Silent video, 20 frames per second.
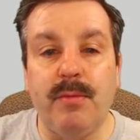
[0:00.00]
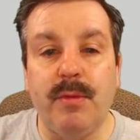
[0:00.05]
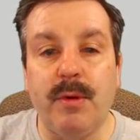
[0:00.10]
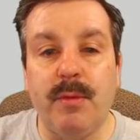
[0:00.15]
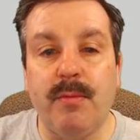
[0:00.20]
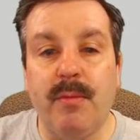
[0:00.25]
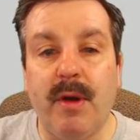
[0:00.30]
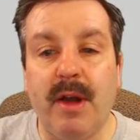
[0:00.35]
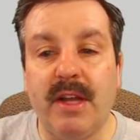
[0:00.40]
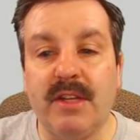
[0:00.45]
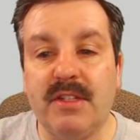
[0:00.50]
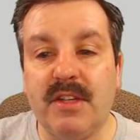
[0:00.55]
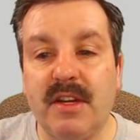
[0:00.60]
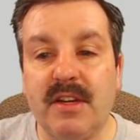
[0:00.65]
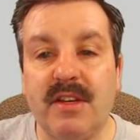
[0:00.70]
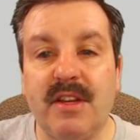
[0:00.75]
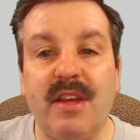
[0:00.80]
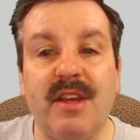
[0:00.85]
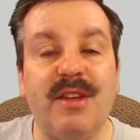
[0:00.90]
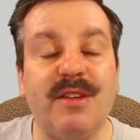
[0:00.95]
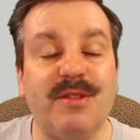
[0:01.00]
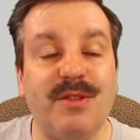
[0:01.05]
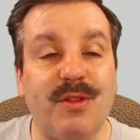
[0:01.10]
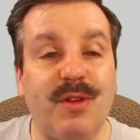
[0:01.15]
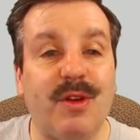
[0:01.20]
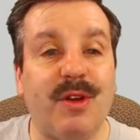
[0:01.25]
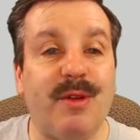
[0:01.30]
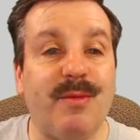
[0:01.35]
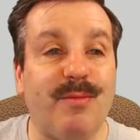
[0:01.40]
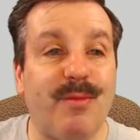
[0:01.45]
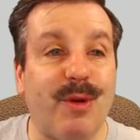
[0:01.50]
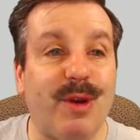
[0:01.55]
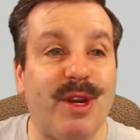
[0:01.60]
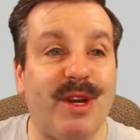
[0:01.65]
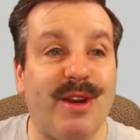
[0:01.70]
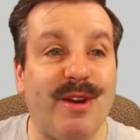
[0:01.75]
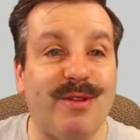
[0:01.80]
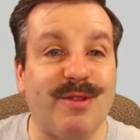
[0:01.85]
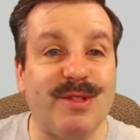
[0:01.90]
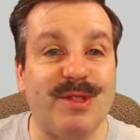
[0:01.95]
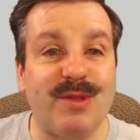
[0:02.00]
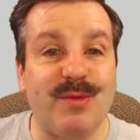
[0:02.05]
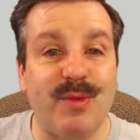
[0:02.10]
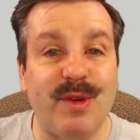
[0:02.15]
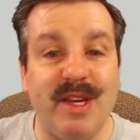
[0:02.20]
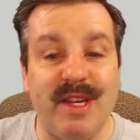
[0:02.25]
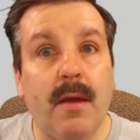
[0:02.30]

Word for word: your project is looking pretty darn sweet.